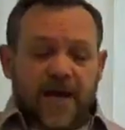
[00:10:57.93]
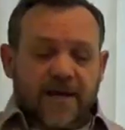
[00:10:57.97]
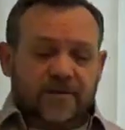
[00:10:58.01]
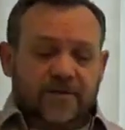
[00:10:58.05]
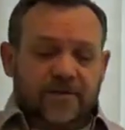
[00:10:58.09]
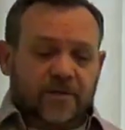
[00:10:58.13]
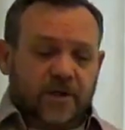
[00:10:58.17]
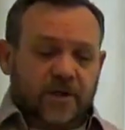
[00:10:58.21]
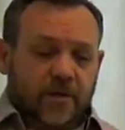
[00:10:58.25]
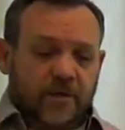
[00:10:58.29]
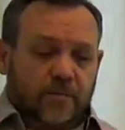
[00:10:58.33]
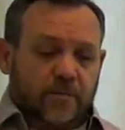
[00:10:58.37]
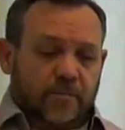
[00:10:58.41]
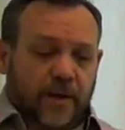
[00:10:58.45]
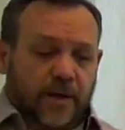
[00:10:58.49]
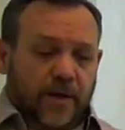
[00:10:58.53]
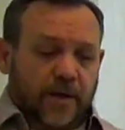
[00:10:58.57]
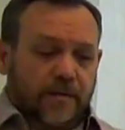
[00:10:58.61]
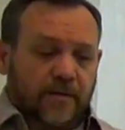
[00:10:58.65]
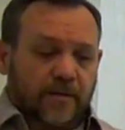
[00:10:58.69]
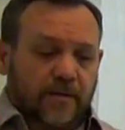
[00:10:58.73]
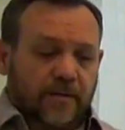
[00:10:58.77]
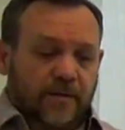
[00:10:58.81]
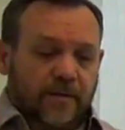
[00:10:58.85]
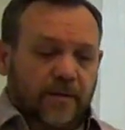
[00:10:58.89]
tested,
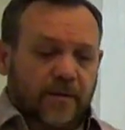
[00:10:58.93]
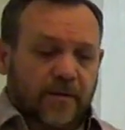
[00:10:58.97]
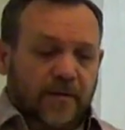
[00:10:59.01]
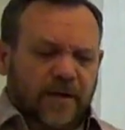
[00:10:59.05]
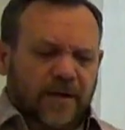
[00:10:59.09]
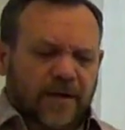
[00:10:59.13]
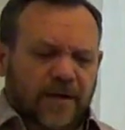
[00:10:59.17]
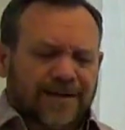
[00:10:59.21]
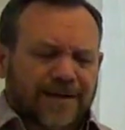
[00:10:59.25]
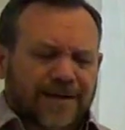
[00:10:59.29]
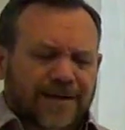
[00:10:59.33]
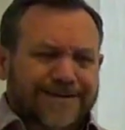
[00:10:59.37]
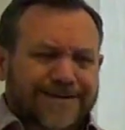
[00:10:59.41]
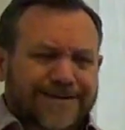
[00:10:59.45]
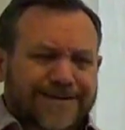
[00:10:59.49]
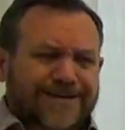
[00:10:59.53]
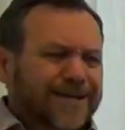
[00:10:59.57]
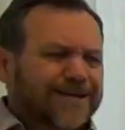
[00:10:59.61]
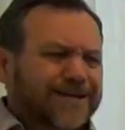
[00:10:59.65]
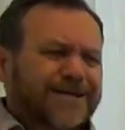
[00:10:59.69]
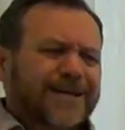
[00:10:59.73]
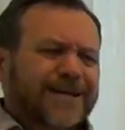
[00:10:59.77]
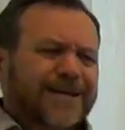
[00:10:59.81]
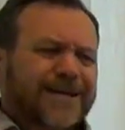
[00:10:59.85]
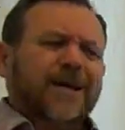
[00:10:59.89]
but
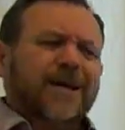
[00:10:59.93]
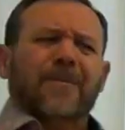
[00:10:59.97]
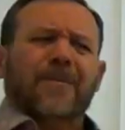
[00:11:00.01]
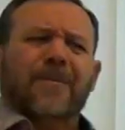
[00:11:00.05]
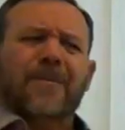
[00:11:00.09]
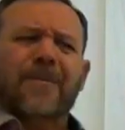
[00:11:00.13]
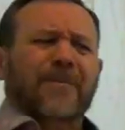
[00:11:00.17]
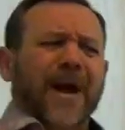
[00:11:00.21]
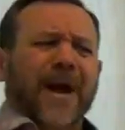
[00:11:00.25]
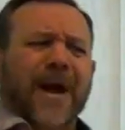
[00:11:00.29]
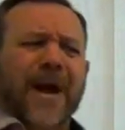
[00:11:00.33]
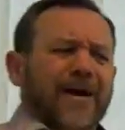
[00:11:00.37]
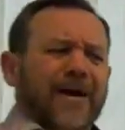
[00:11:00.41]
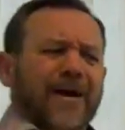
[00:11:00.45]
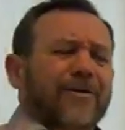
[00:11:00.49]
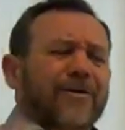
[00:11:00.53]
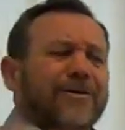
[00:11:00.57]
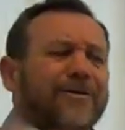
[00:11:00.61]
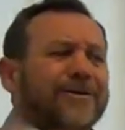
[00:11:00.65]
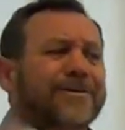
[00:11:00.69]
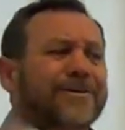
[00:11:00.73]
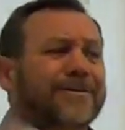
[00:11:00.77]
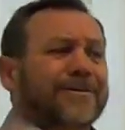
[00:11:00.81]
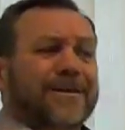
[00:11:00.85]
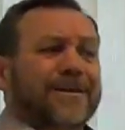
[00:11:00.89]
does it
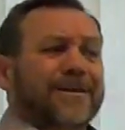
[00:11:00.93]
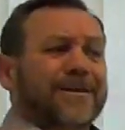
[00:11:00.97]
compare to